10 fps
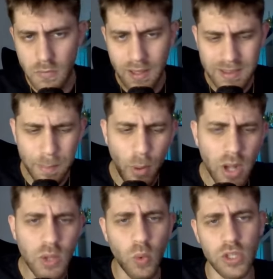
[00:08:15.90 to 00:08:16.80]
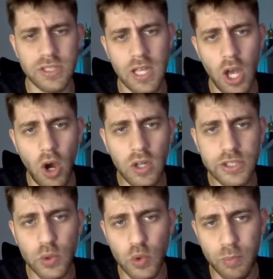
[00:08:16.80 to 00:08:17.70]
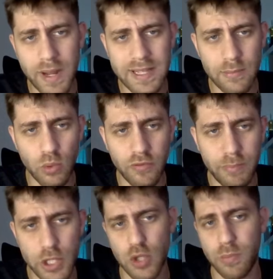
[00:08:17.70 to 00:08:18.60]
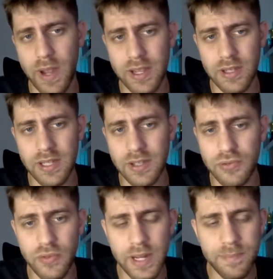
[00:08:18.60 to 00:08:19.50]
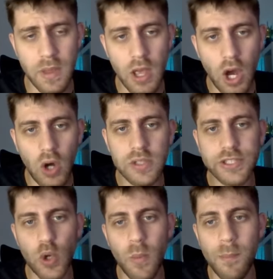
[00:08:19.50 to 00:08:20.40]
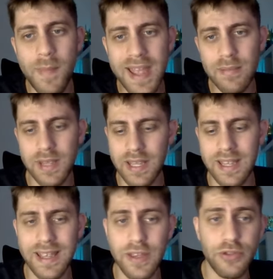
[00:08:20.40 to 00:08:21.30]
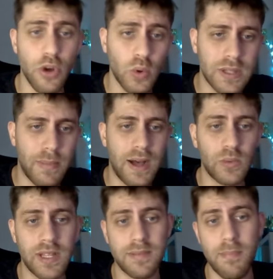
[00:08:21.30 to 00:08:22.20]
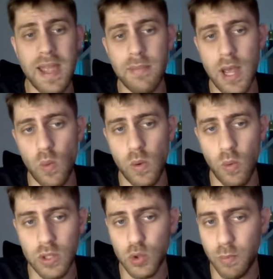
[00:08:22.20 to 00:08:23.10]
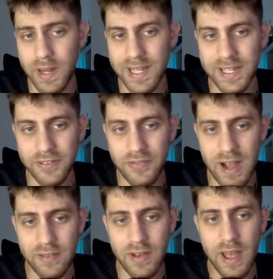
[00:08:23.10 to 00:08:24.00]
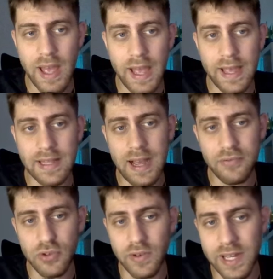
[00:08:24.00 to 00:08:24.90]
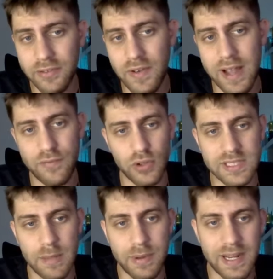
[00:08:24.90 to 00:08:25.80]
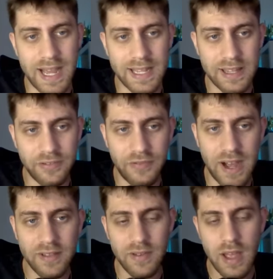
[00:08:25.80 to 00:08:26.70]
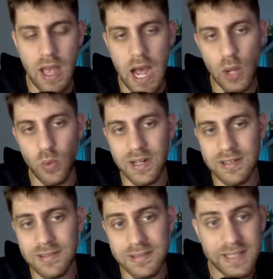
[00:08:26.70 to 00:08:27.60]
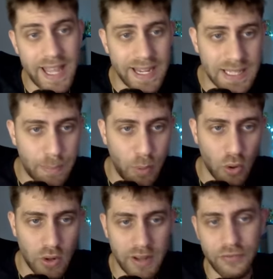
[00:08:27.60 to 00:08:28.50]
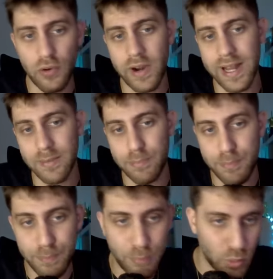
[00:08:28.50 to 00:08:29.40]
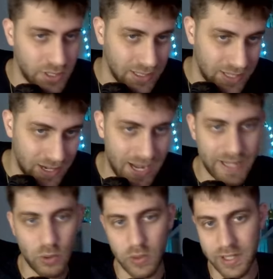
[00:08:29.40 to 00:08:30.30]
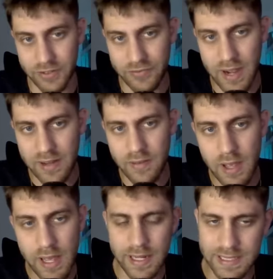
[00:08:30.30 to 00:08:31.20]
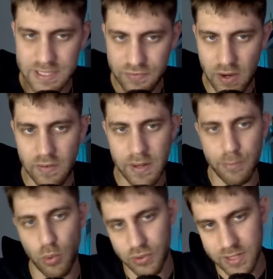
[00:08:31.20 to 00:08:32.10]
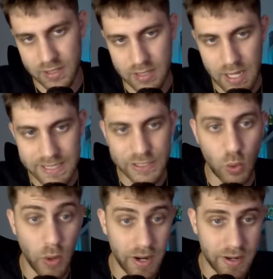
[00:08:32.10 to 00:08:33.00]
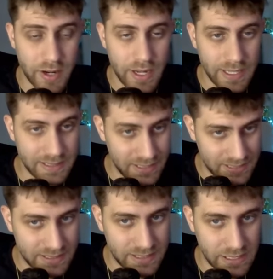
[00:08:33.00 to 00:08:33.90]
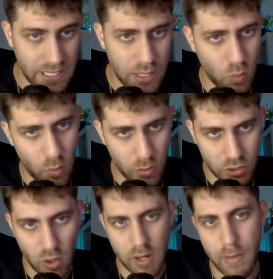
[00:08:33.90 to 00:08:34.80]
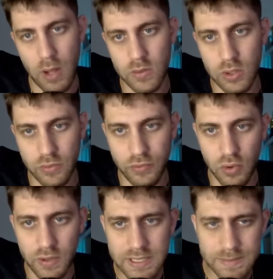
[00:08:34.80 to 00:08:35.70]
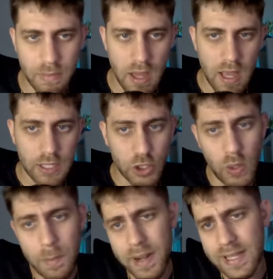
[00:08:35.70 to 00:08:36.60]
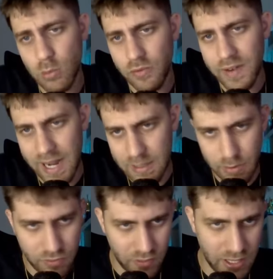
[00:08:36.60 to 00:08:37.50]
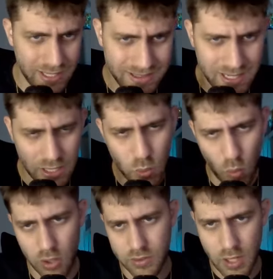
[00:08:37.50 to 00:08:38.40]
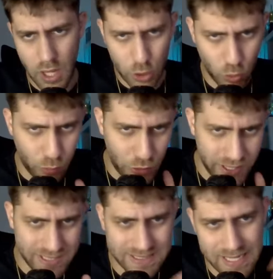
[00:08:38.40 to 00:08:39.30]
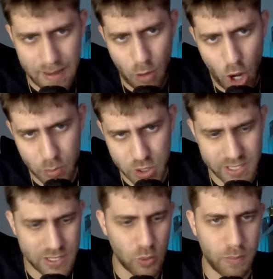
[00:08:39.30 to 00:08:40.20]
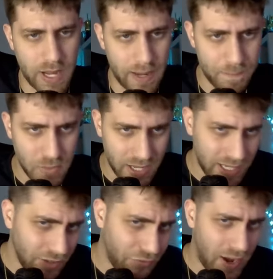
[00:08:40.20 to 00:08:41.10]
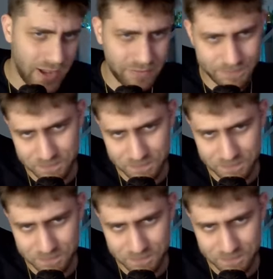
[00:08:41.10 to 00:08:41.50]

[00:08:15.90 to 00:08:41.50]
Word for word: The point was also to play the move bishop e3. Also, maybe he thought about that maybe I will want to play e5 and after e5, for example, knight f5, I will take the pawn on f4 and putting the knight on e5 and it's very important square in the Sicilian. We will talk about it, of course. So he played the move knight b3. He didn't want to bring some options to play e5